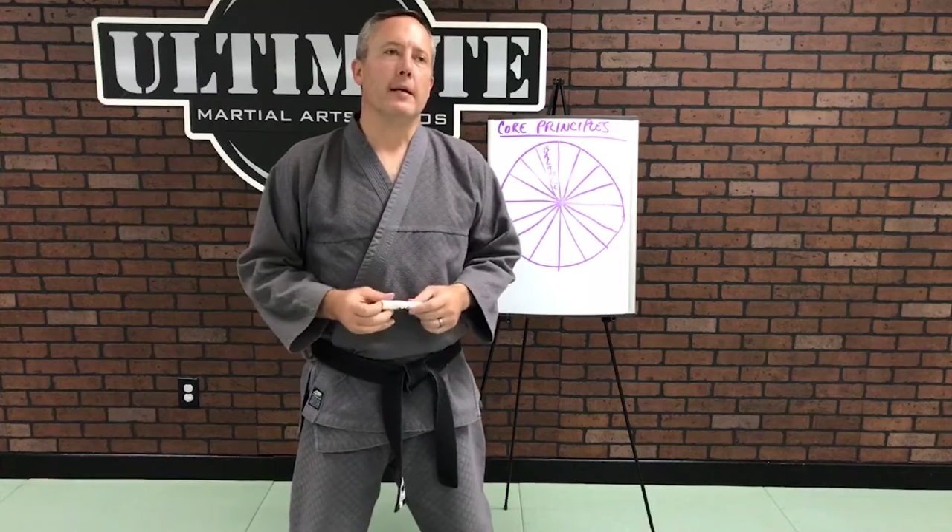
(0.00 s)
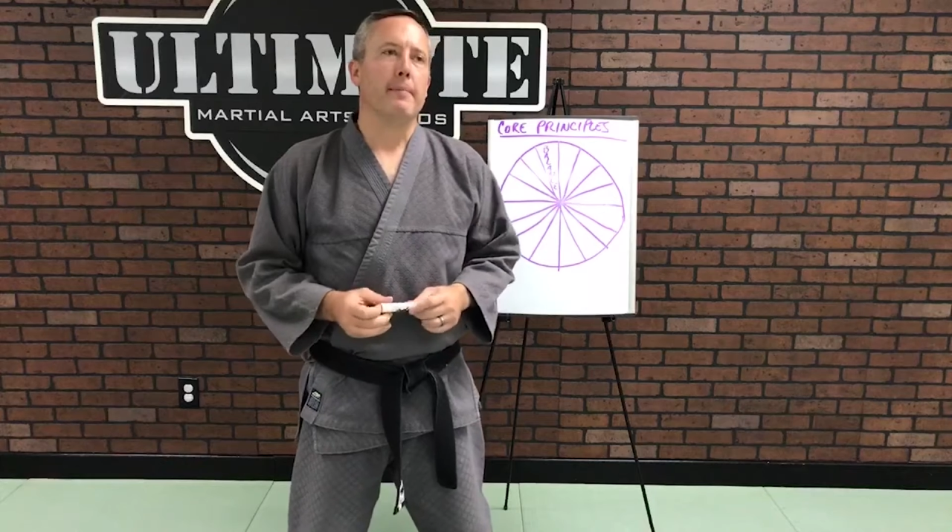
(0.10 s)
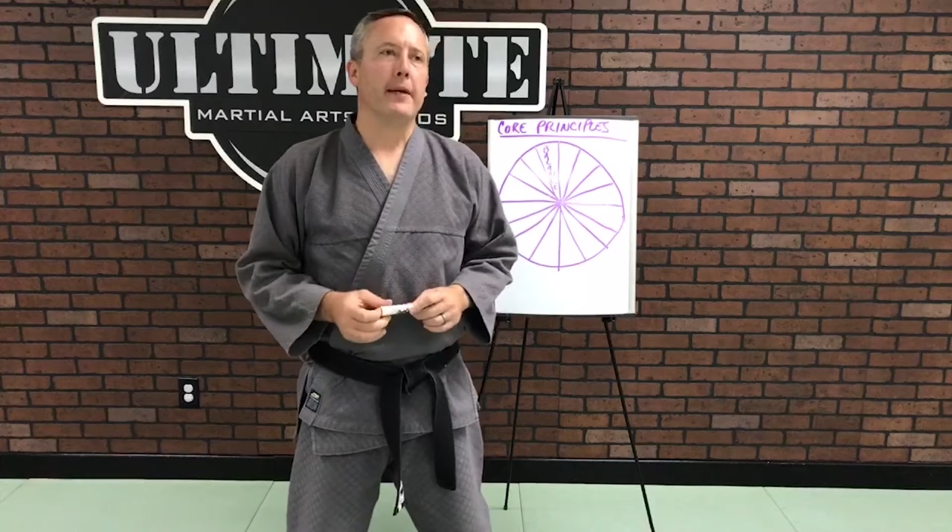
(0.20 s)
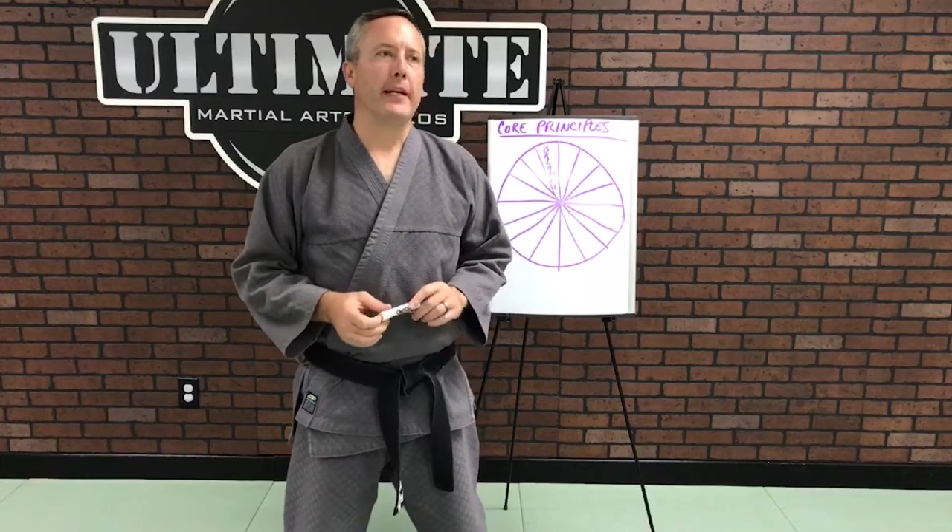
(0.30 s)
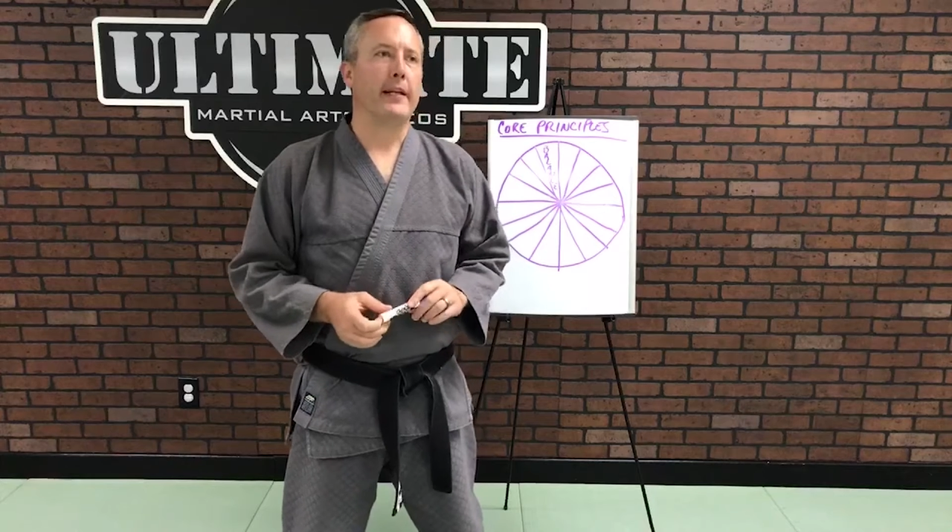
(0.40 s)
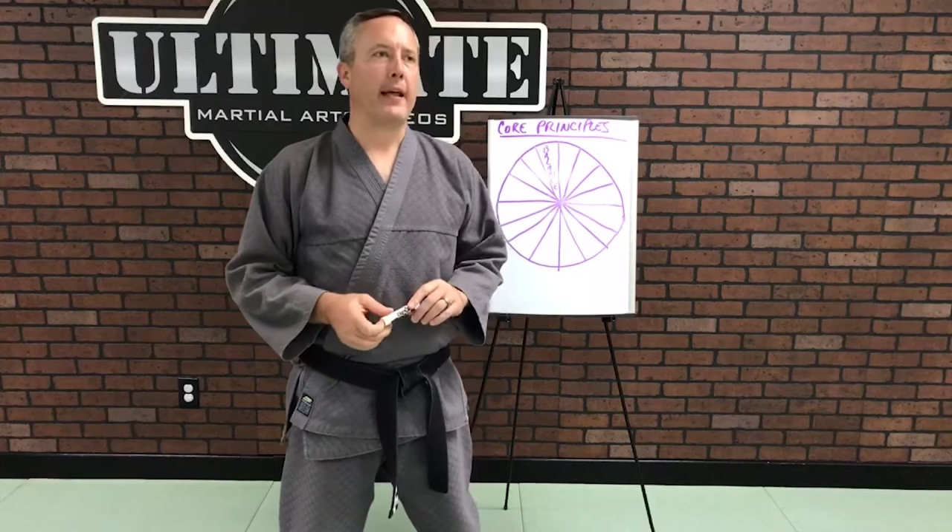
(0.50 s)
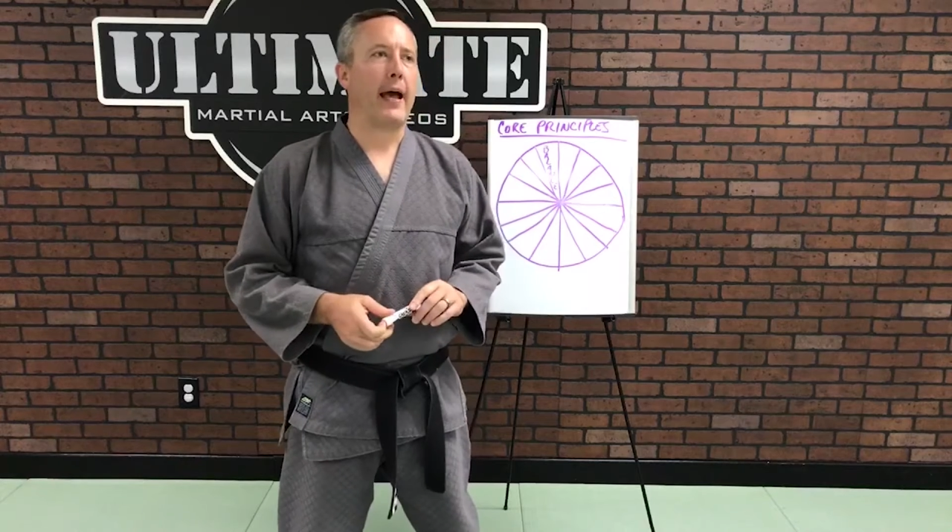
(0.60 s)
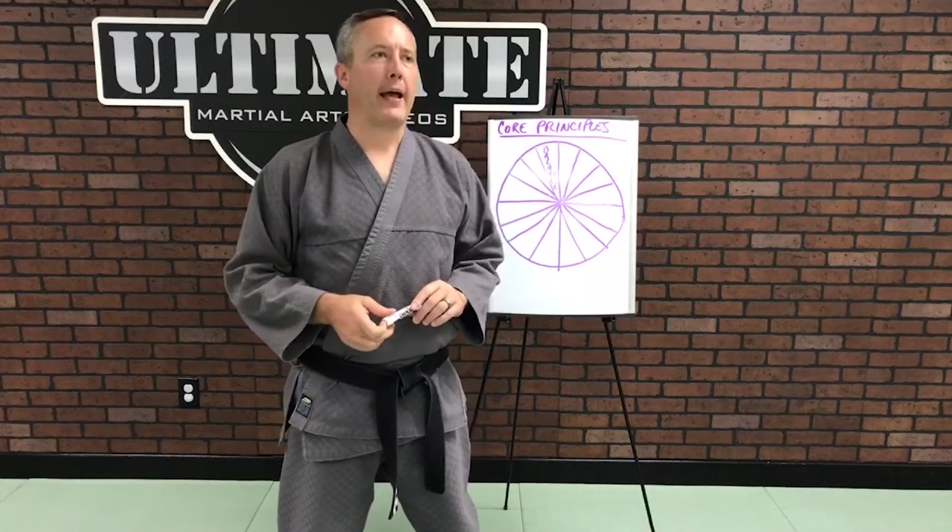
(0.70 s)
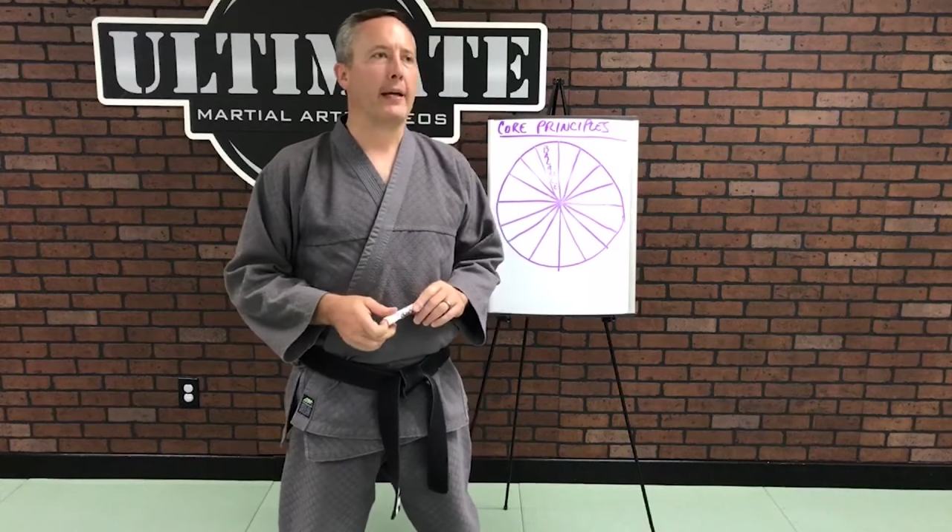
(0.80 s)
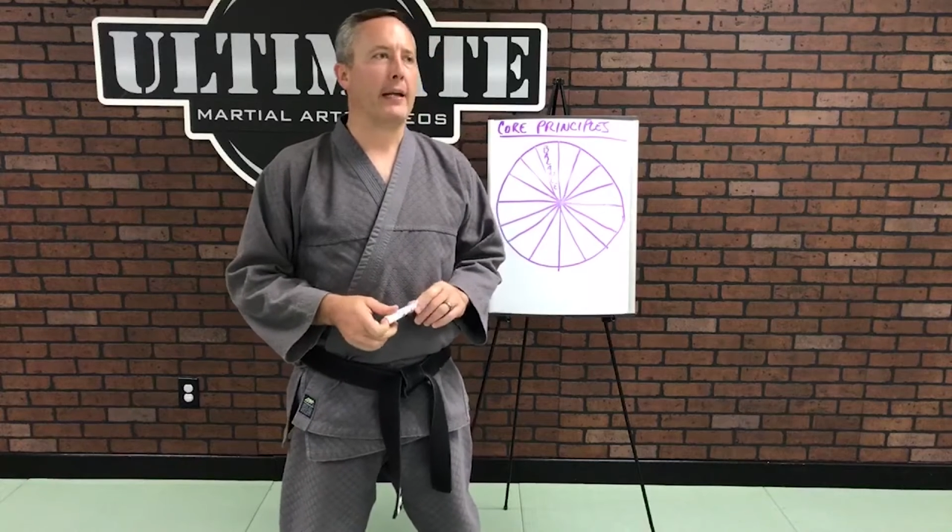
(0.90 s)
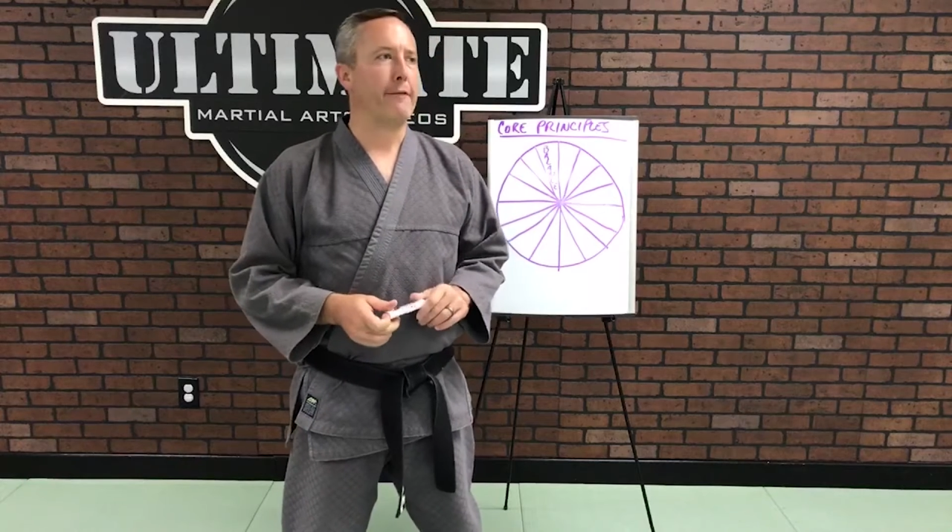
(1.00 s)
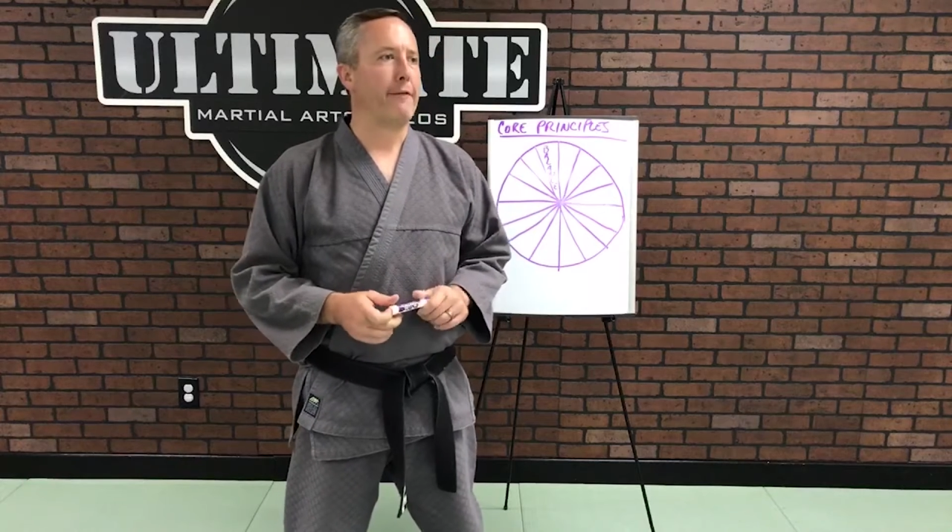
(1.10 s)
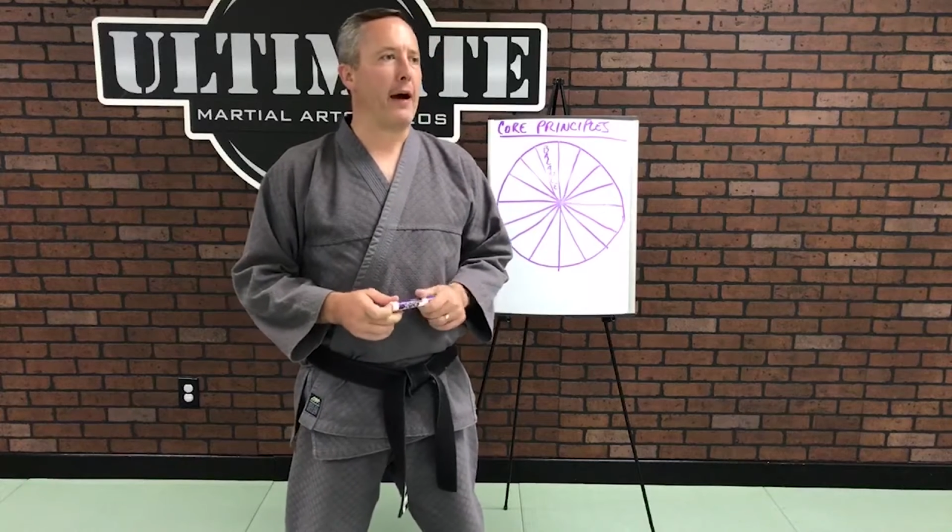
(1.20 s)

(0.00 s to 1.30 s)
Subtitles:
Meaning that if